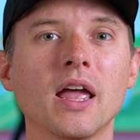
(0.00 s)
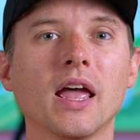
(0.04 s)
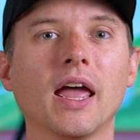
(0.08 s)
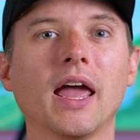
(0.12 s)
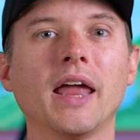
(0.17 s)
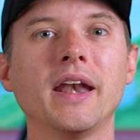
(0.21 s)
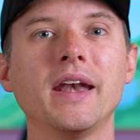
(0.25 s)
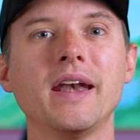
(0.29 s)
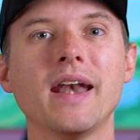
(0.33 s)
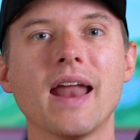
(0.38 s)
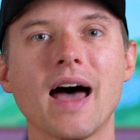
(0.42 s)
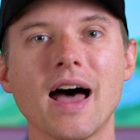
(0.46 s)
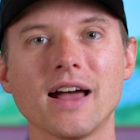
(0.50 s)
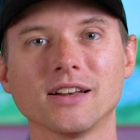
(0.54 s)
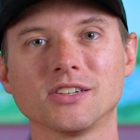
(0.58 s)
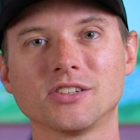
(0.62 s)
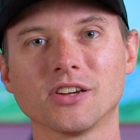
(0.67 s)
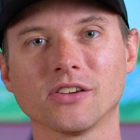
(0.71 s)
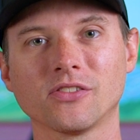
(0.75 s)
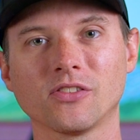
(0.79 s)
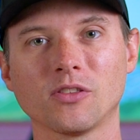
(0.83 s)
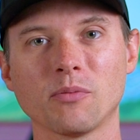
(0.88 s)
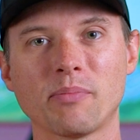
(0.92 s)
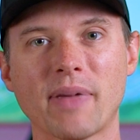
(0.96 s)
and not
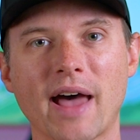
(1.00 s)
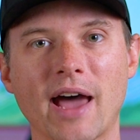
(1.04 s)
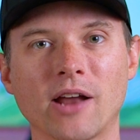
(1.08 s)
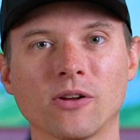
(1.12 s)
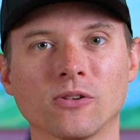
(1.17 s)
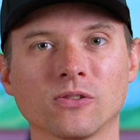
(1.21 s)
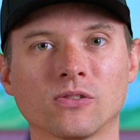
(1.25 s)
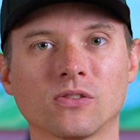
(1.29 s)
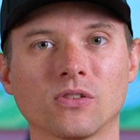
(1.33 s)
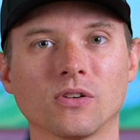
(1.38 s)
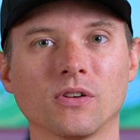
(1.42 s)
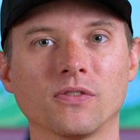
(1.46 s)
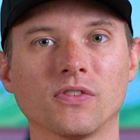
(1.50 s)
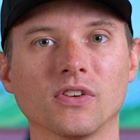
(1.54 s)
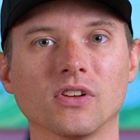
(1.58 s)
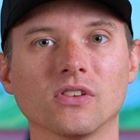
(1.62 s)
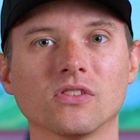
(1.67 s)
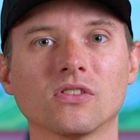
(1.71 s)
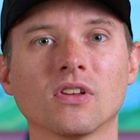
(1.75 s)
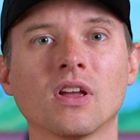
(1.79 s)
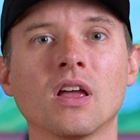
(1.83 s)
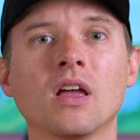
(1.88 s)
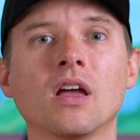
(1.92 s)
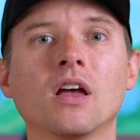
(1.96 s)
just the paddle
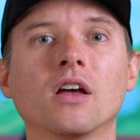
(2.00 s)
surface.